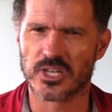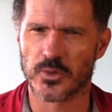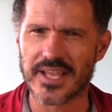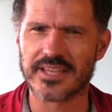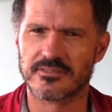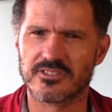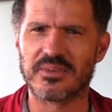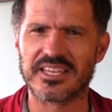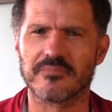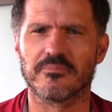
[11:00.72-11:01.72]

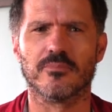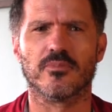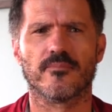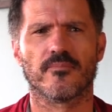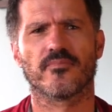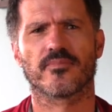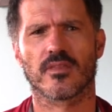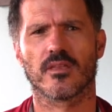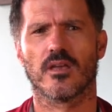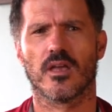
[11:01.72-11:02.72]
Greek-speaking people.
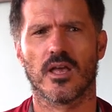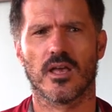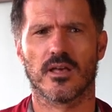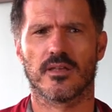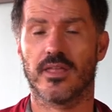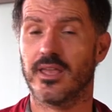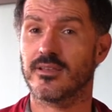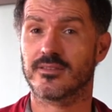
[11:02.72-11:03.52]
They